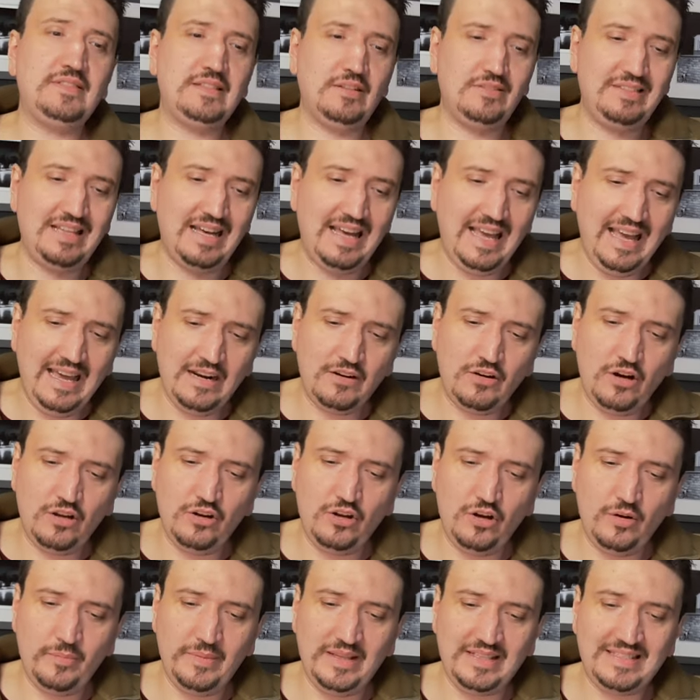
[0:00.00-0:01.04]
So the
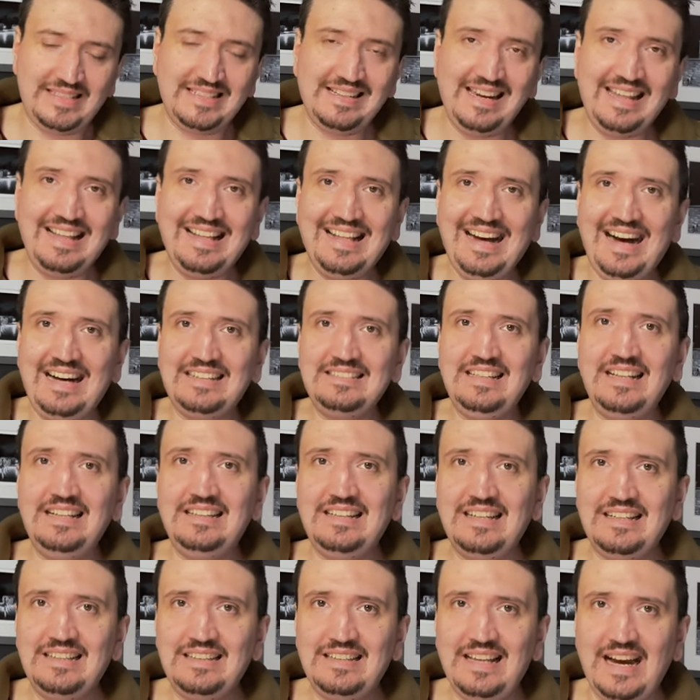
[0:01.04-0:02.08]
ergonomics
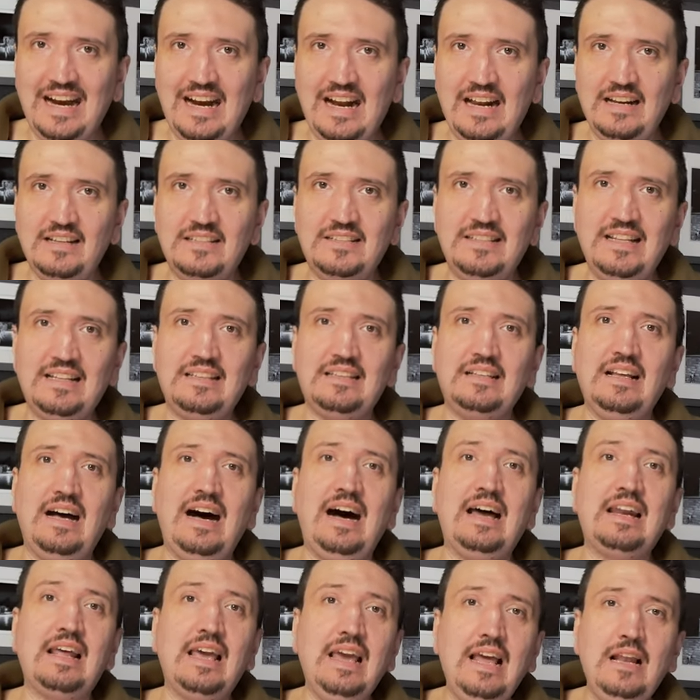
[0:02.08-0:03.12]
regarding the dials that
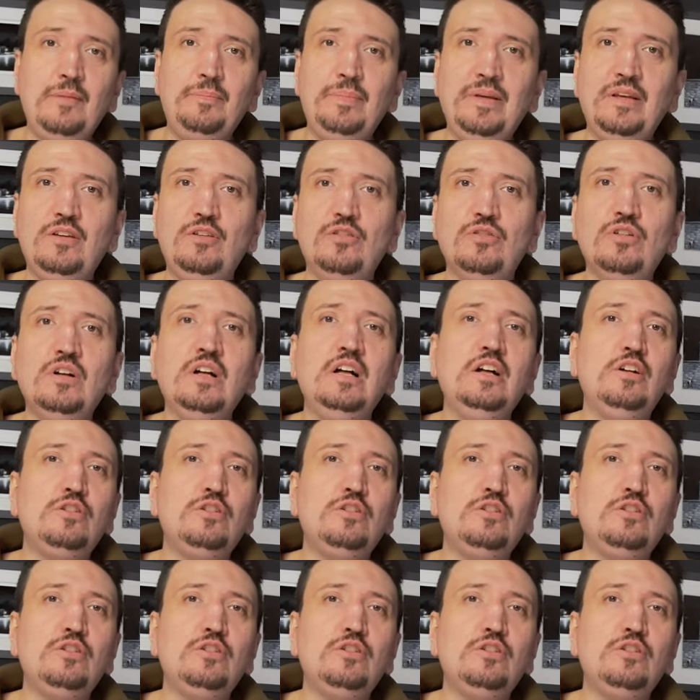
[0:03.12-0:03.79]
are helping you